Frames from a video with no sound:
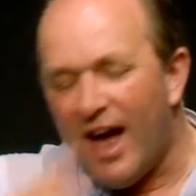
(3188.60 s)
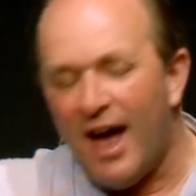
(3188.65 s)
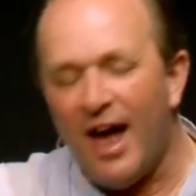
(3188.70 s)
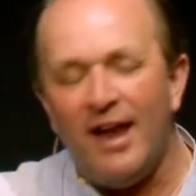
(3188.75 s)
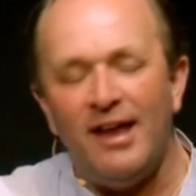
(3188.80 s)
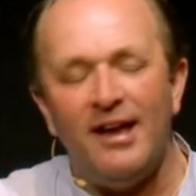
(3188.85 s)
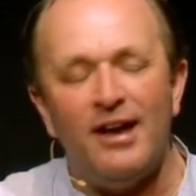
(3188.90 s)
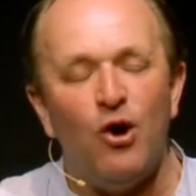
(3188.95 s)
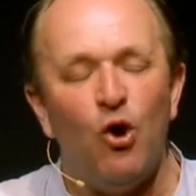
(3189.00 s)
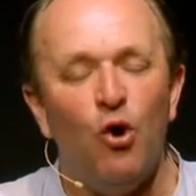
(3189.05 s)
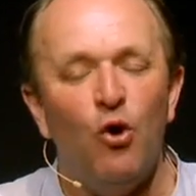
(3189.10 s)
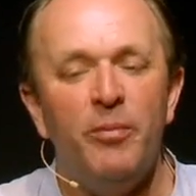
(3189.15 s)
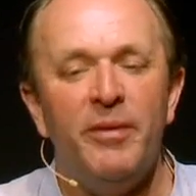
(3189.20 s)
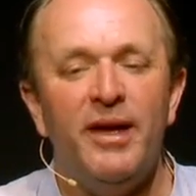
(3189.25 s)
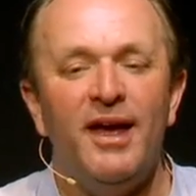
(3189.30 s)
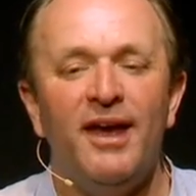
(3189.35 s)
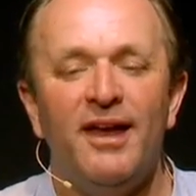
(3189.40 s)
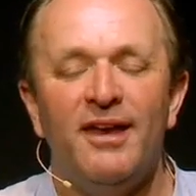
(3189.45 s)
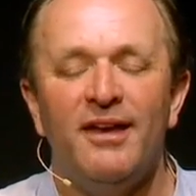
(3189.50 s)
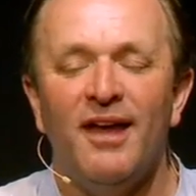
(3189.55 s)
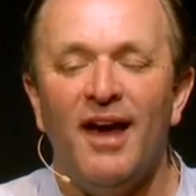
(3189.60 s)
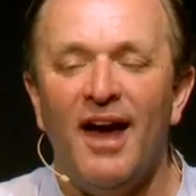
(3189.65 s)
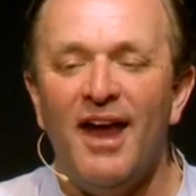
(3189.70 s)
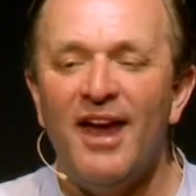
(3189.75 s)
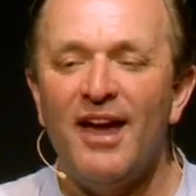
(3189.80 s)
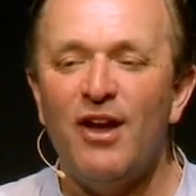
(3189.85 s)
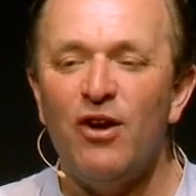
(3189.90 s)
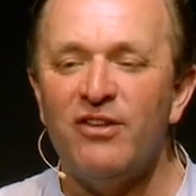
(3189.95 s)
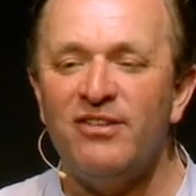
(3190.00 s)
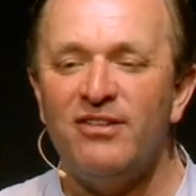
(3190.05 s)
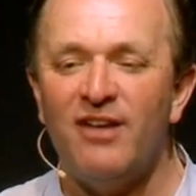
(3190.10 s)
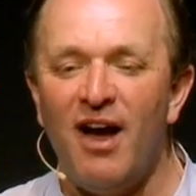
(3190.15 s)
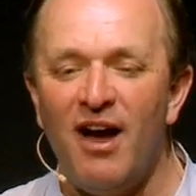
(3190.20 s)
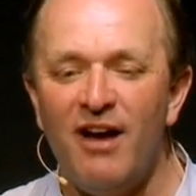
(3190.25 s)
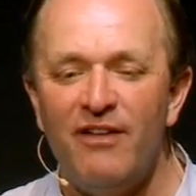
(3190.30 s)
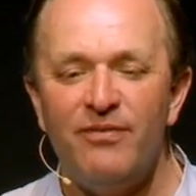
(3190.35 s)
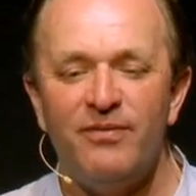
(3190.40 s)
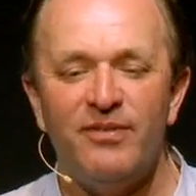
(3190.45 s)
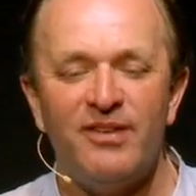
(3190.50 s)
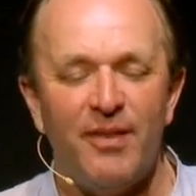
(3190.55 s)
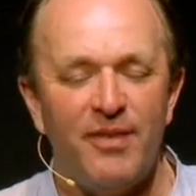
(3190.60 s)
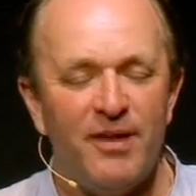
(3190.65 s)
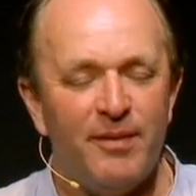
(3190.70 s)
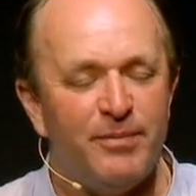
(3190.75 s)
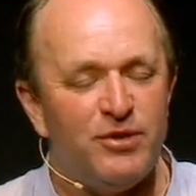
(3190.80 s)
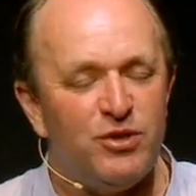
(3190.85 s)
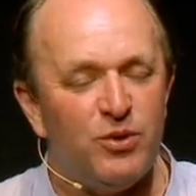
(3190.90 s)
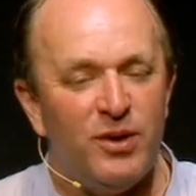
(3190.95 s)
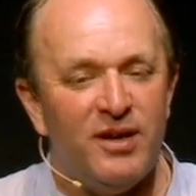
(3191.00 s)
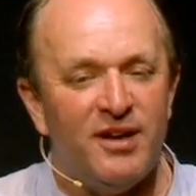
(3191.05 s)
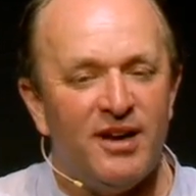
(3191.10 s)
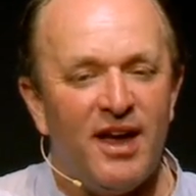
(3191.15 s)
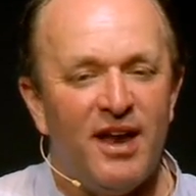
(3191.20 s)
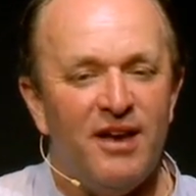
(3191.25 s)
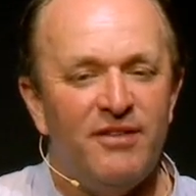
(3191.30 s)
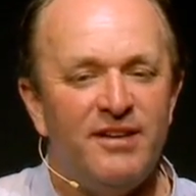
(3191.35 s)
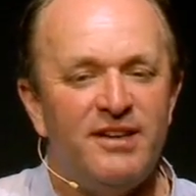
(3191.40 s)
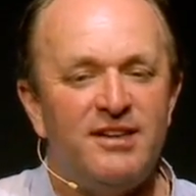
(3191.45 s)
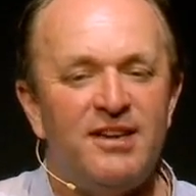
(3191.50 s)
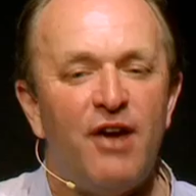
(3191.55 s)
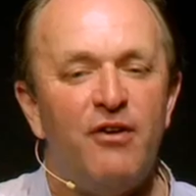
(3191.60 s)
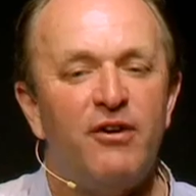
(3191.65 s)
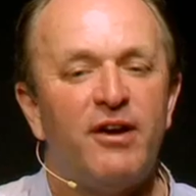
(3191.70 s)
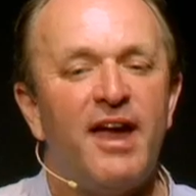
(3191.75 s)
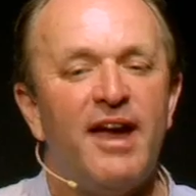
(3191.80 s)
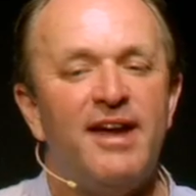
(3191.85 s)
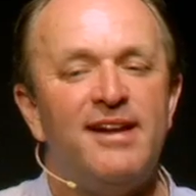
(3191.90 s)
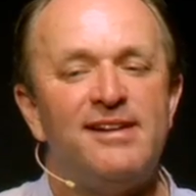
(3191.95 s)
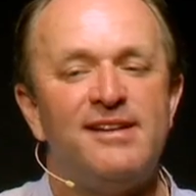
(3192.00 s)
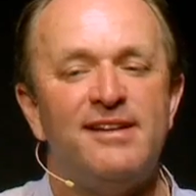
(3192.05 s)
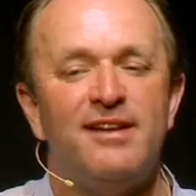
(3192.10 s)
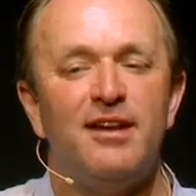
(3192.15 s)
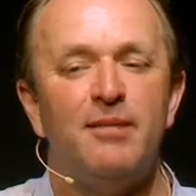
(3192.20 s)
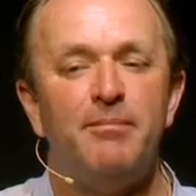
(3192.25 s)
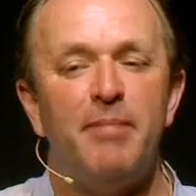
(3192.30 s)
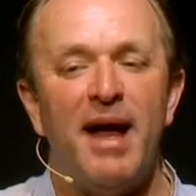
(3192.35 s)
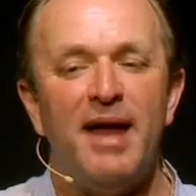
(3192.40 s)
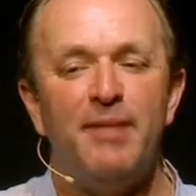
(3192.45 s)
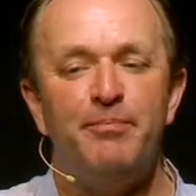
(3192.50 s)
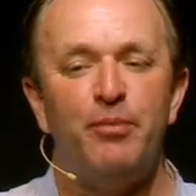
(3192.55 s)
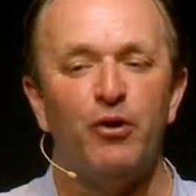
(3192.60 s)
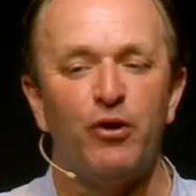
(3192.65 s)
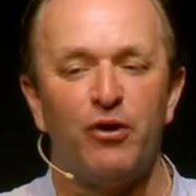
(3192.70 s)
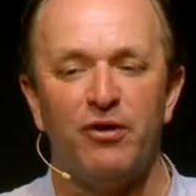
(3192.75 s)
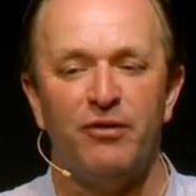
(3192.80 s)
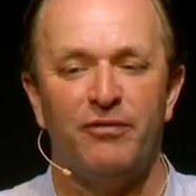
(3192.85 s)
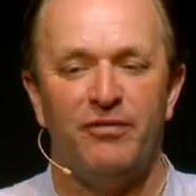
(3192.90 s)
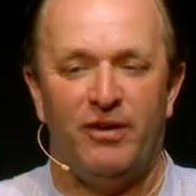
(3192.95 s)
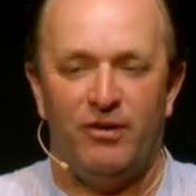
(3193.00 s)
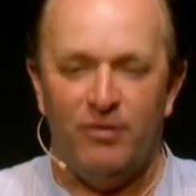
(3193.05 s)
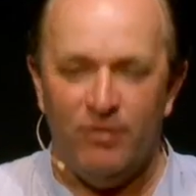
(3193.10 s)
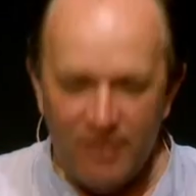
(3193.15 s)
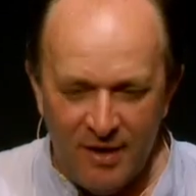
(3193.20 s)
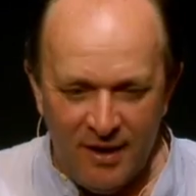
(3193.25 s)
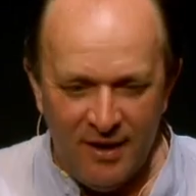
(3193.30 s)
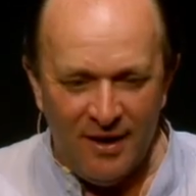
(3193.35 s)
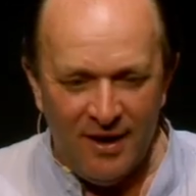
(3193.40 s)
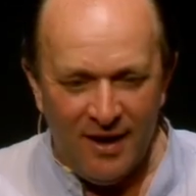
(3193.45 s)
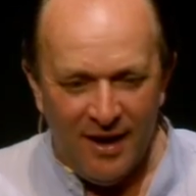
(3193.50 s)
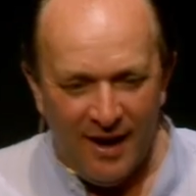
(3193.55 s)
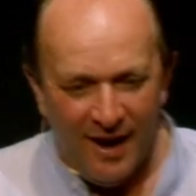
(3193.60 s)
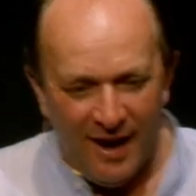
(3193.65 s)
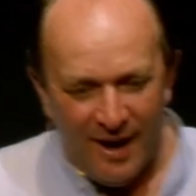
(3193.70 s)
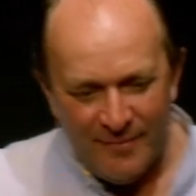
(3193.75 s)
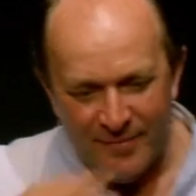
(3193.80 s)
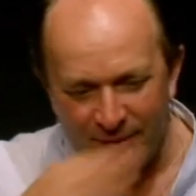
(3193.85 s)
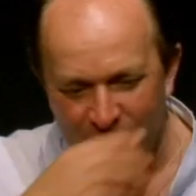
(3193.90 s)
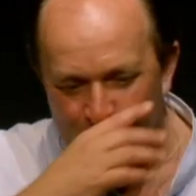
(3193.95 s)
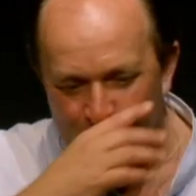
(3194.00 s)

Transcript: and he called me in, and I got sort of half, something between a kind of interrogation and a bad book review. Um,